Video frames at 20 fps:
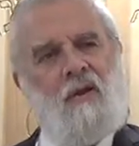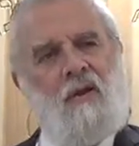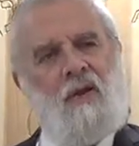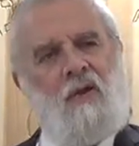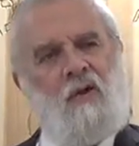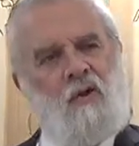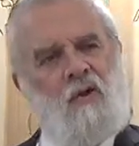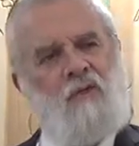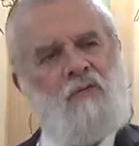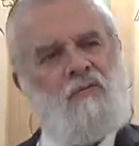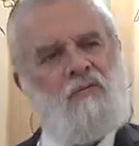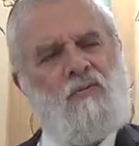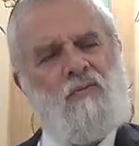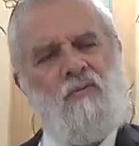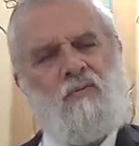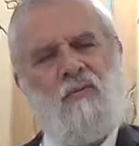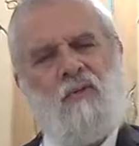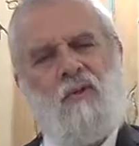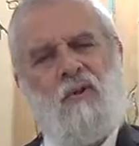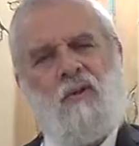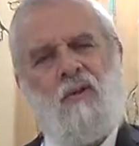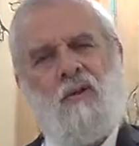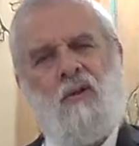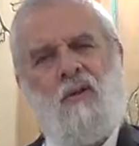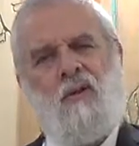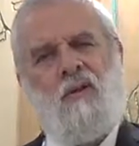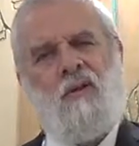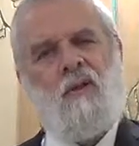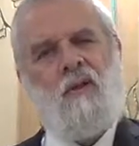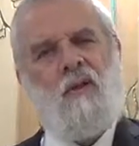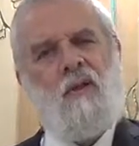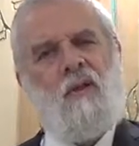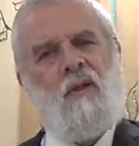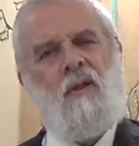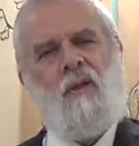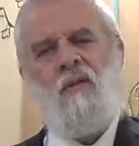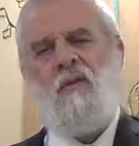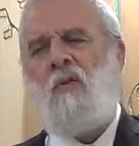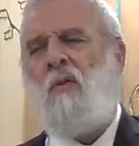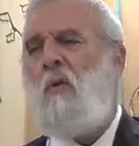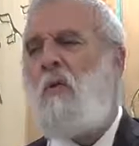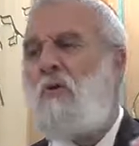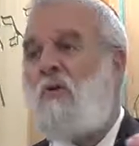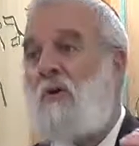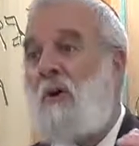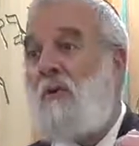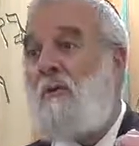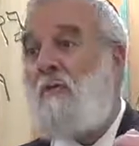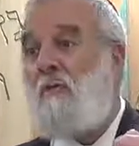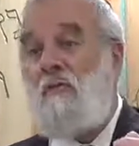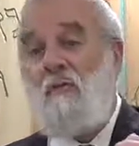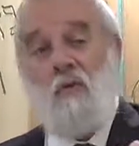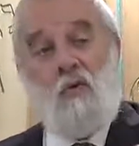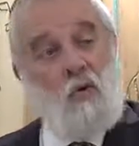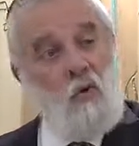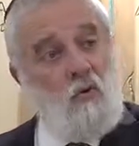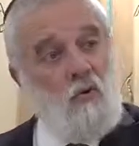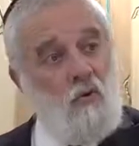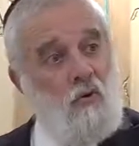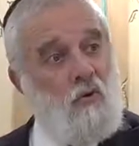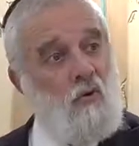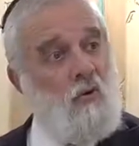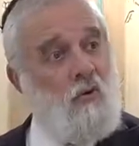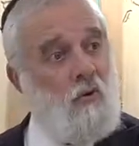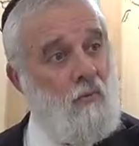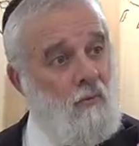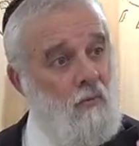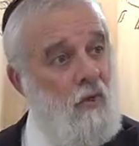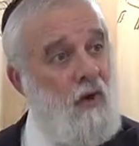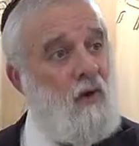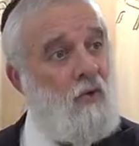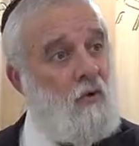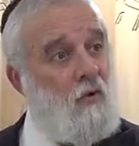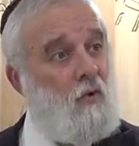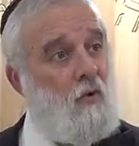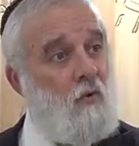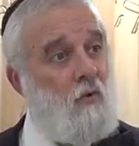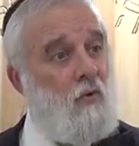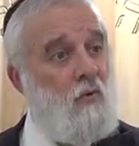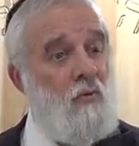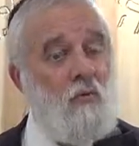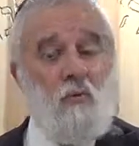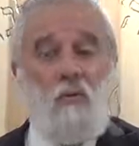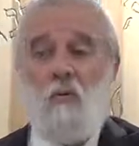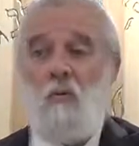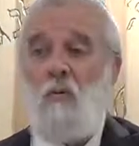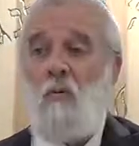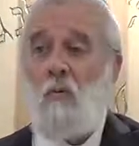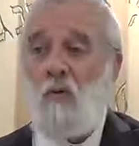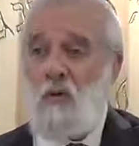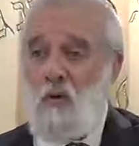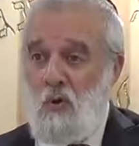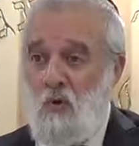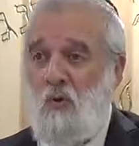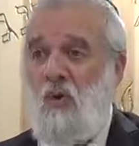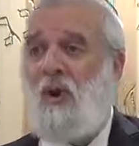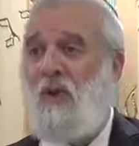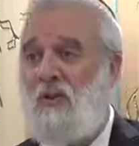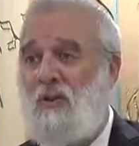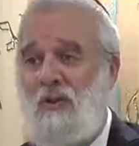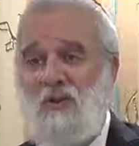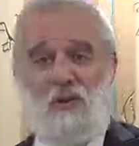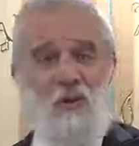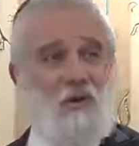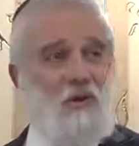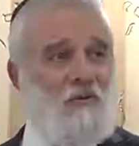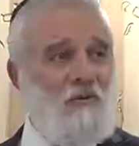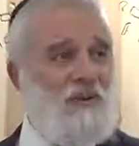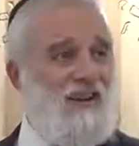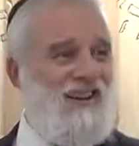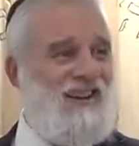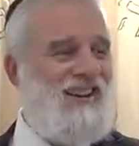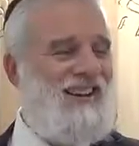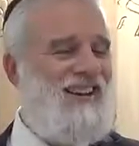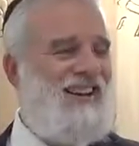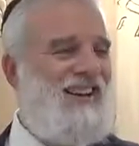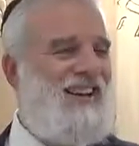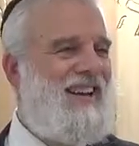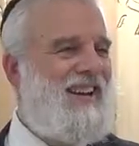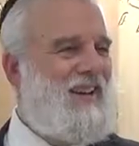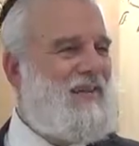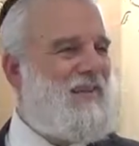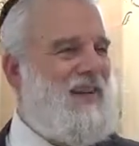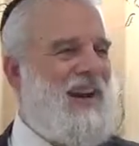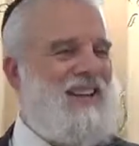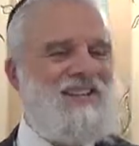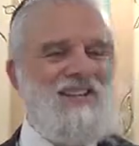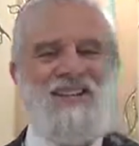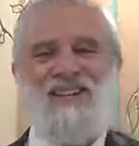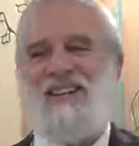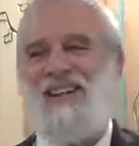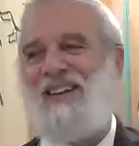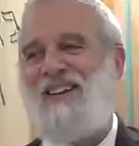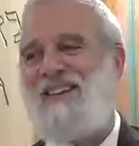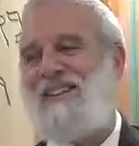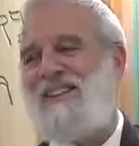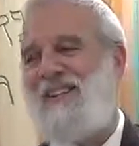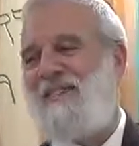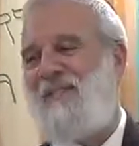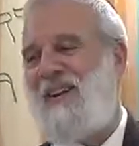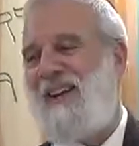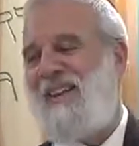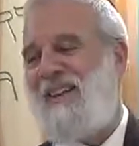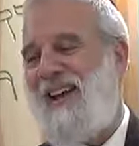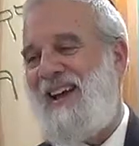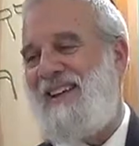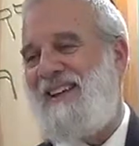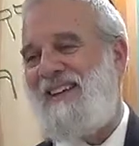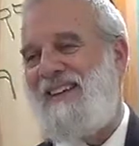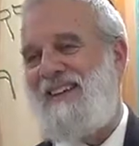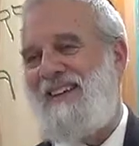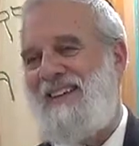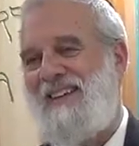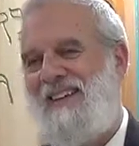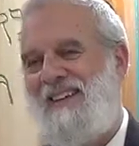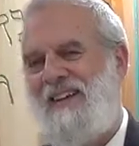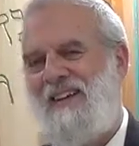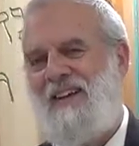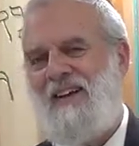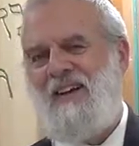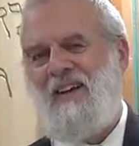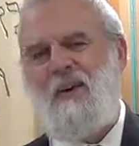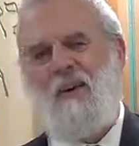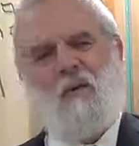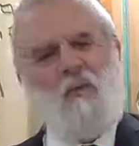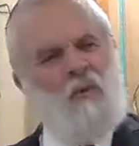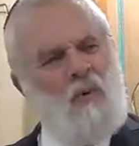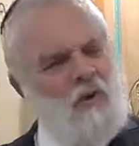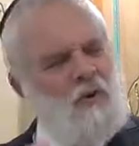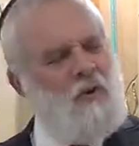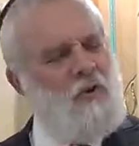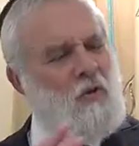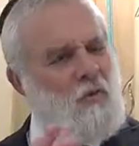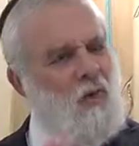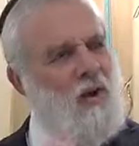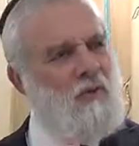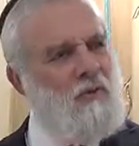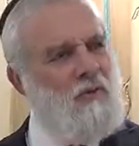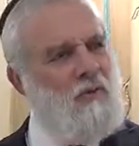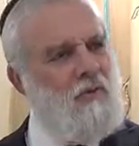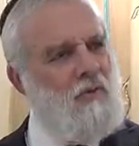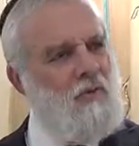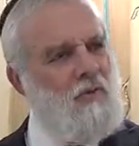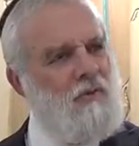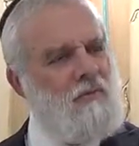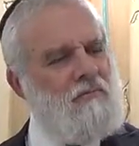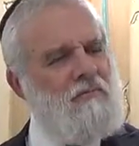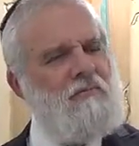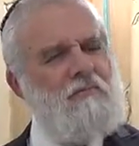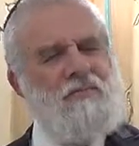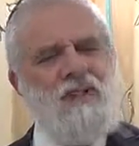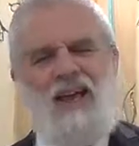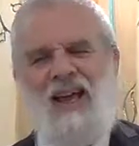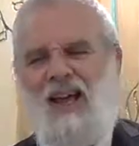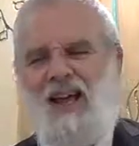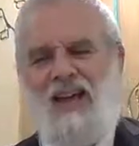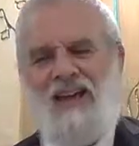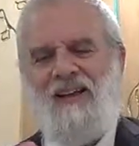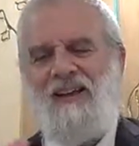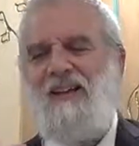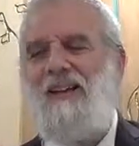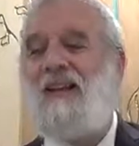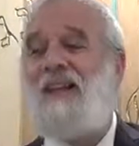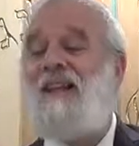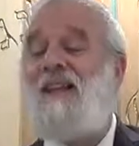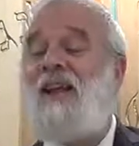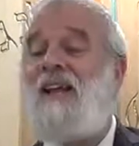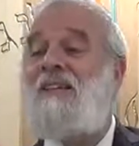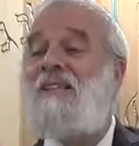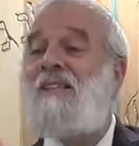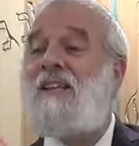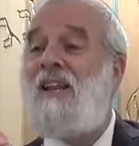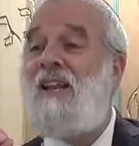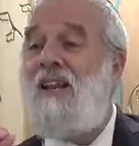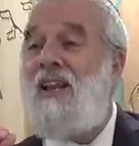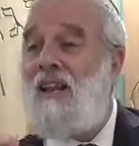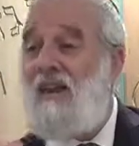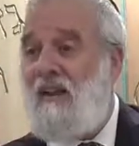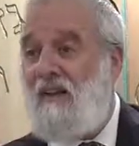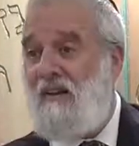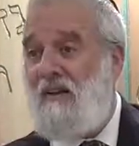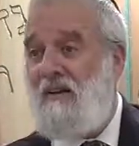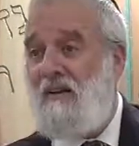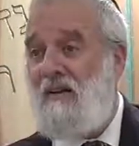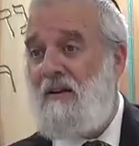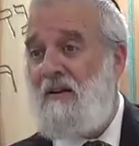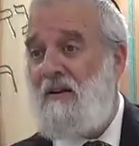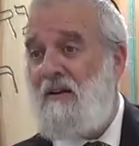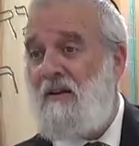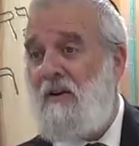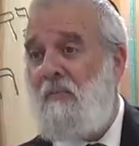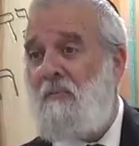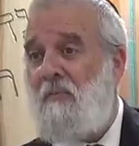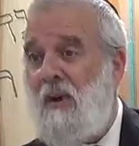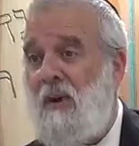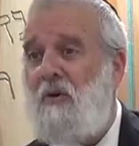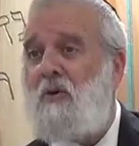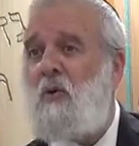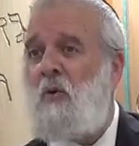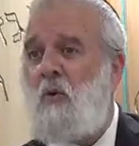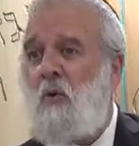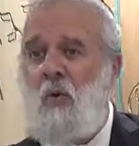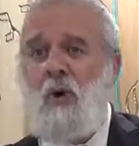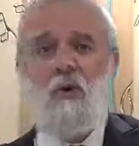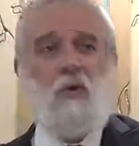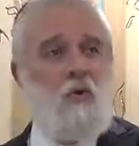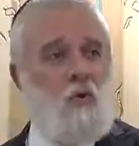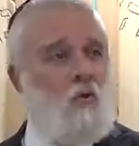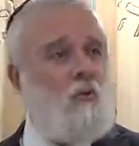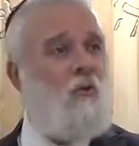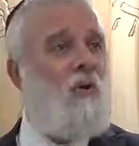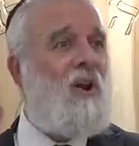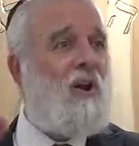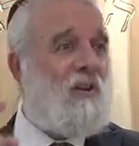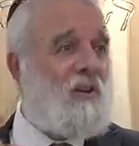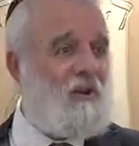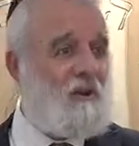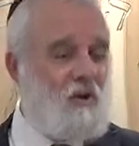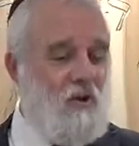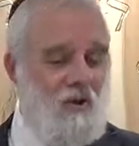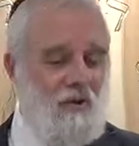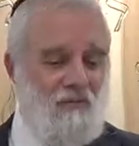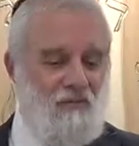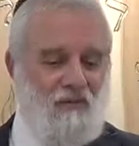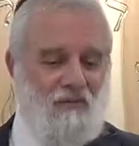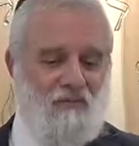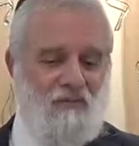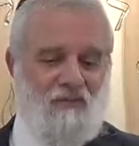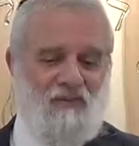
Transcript: Iyov, those are few compared to what you really deserve. Imagine telling somebody that. What you went through, man, that's little compared to what you really deserve